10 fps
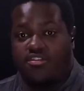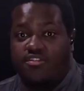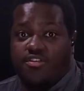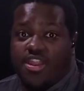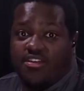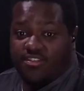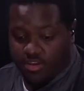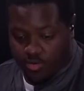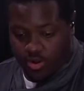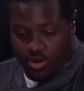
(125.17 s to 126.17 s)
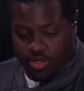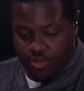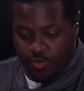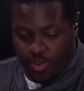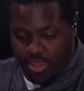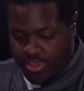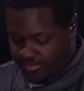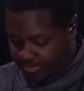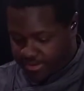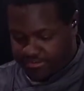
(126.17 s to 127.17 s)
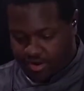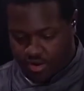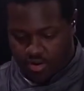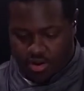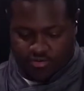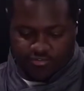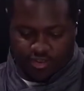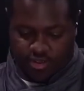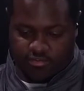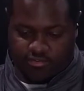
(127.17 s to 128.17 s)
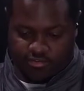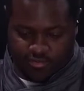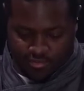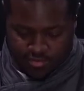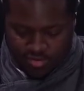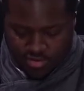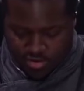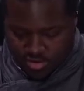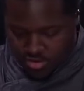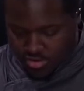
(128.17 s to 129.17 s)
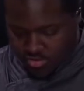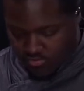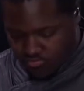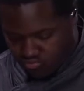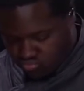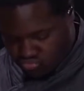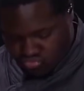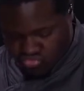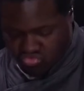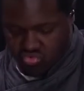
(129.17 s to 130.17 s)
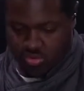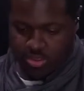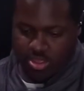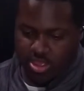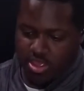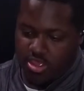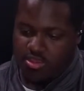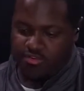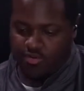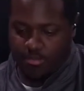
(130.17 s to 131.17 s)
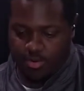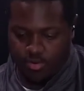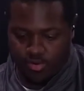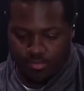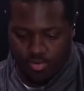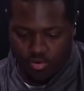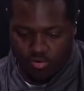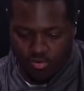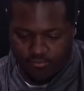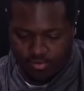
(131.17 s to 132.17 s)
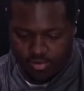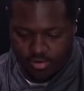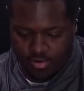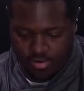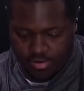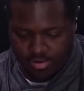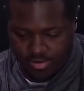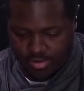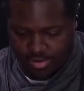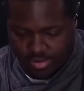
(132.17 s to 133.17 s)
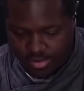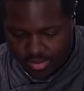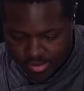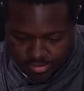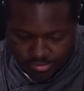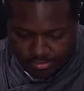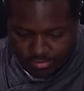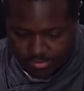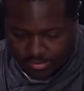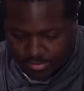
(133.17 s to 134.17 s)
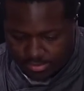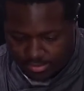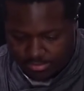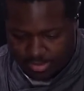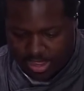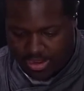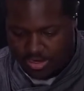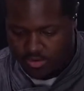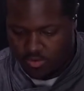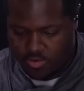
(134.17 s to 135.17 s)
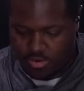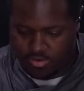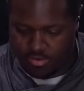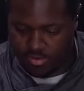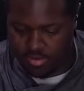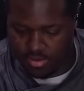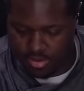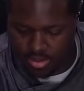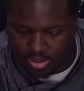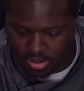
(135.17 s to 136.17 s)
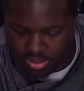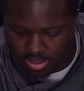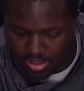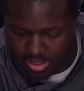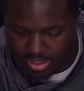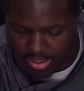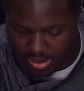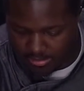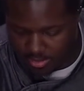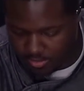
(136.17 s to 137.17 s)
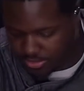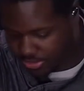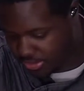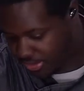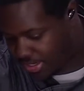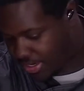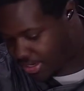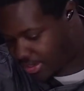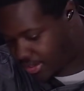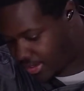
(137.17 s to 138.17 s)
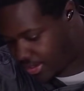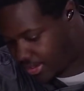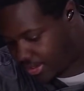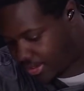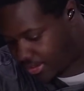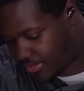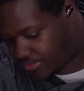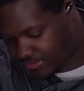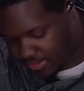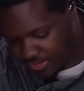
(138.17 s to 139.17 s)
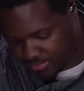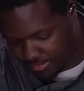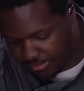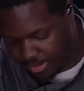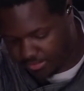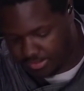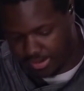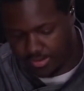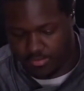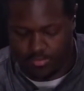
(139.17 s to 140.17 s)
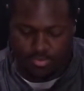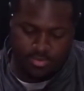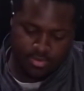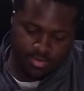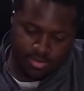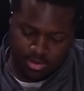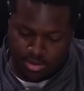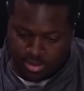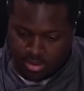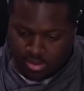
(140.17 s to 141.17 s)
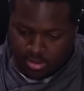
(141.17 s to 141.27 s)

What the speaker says: is to melt down our candy corn, which we will use as the base of our sauce. Going to melt that on a medium-high heat, stirring constantly so that it doesn't stick or burn.